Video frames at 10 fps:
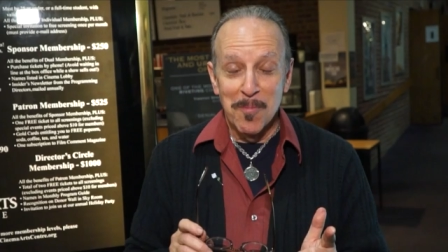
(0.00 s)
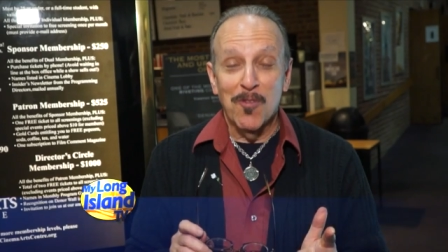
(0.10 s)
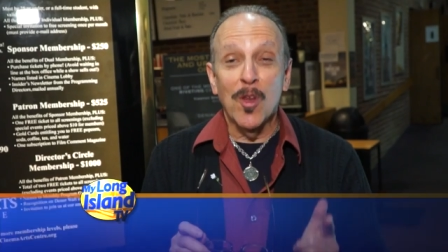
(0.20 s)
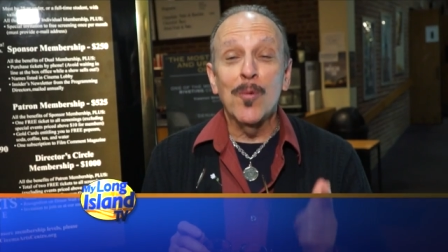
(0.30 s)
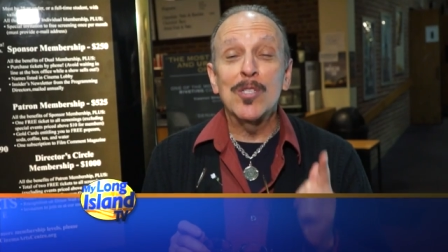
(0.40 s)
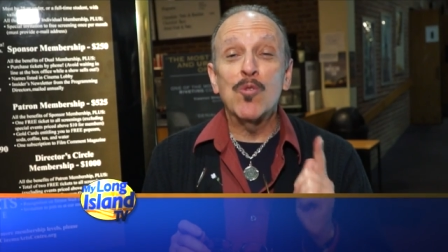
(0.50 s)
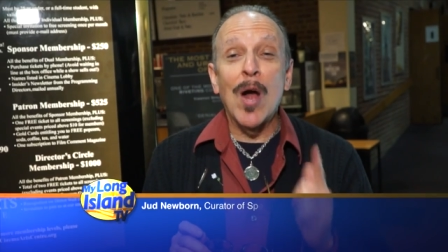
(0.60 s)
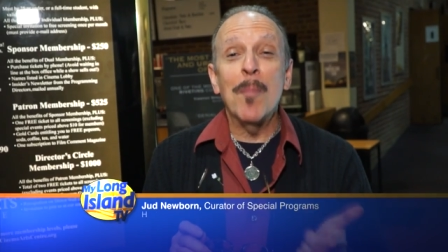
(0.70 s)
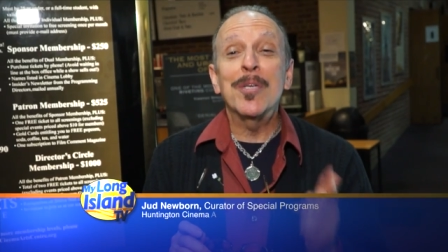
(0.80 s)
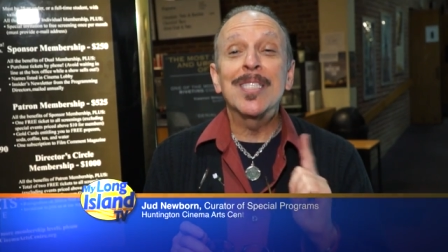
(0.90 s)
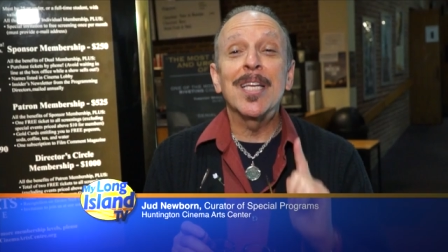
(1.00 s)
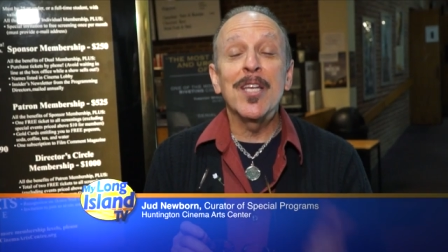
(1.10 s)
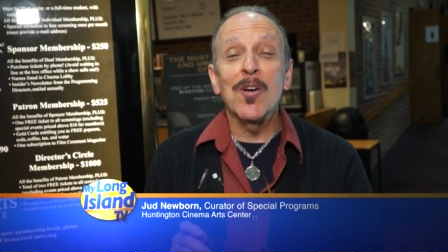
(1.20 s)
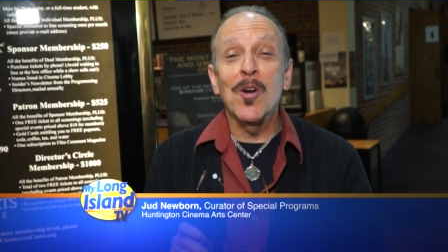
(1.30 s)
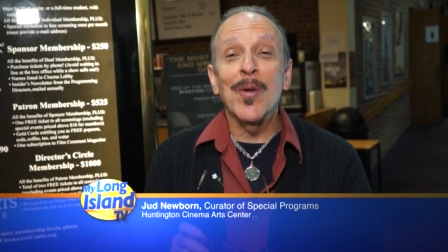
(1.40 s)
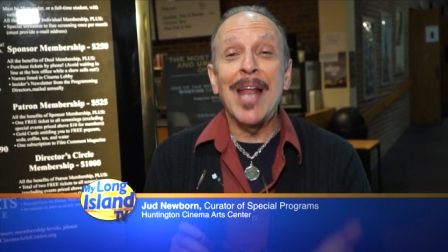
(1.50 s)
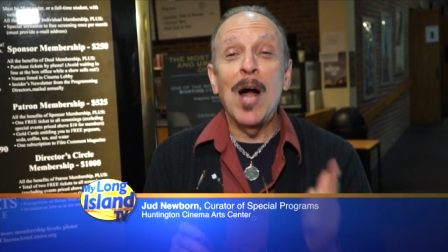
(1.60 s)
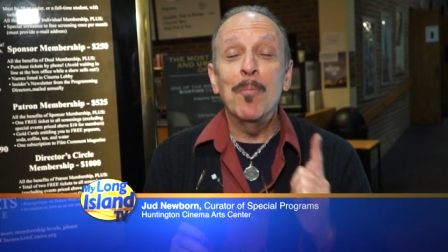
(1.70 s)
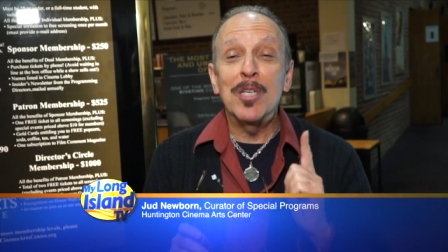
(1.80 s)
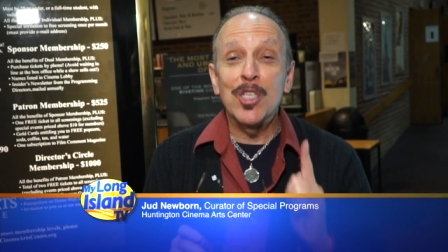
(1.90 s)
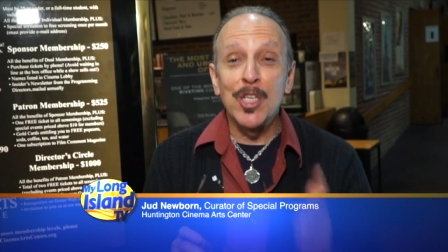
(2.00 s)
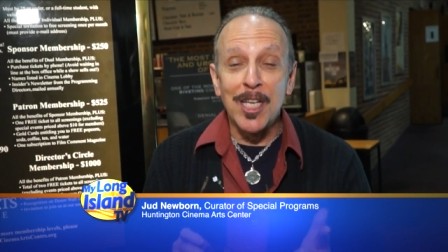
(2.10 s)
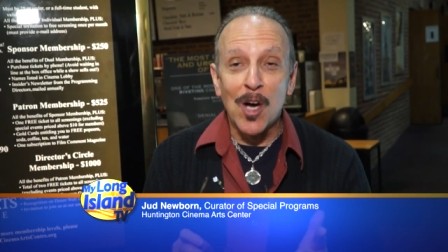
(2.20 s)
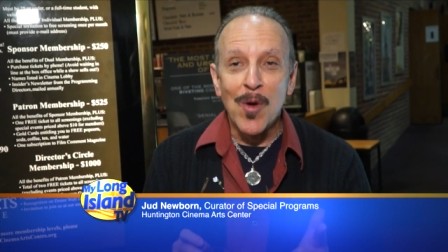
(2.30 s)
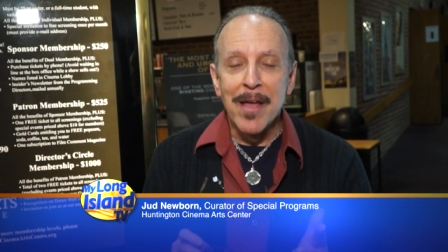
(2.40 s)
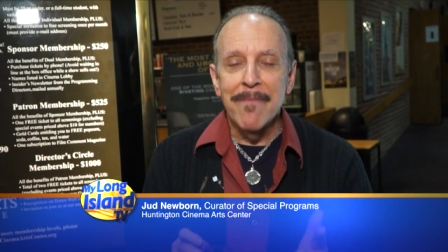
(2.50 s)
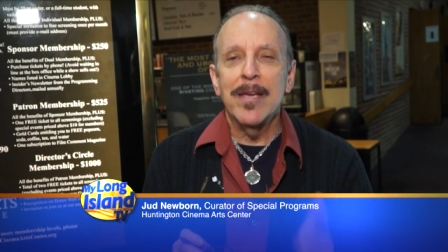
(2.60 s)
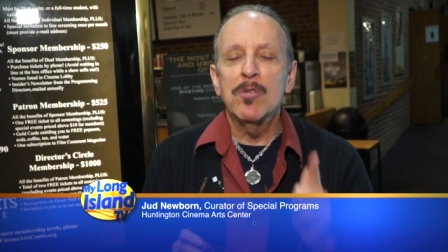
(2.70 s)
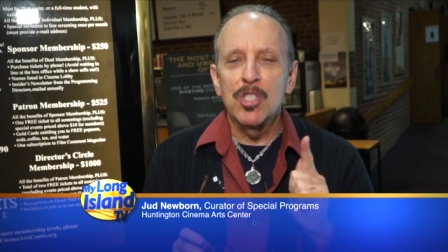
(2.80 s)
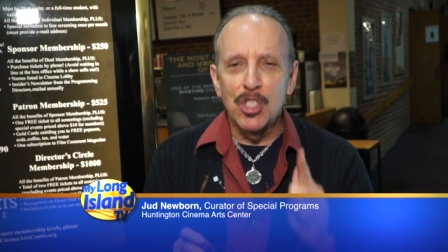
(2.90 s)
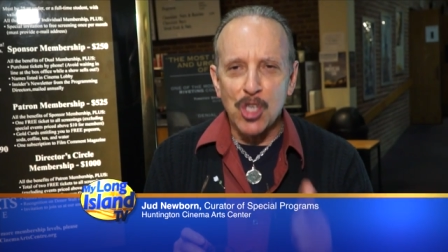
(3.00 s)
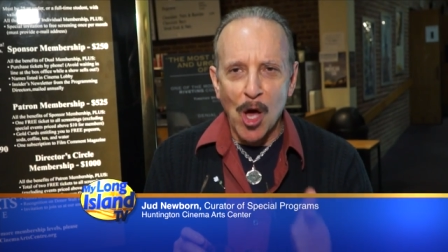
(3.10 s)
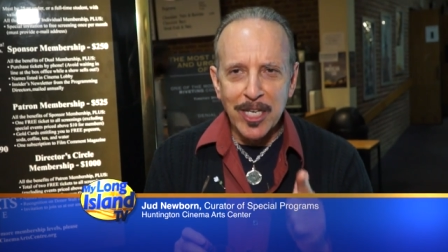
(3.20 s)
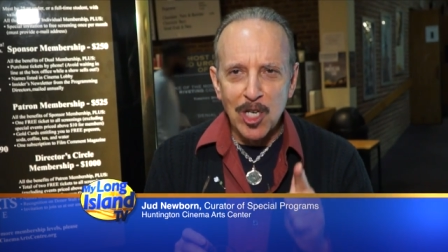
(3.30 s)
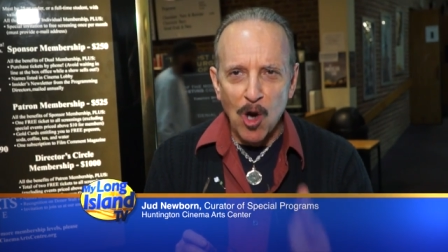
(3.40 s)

before there was Robert De Niro and Al Pacino, there was John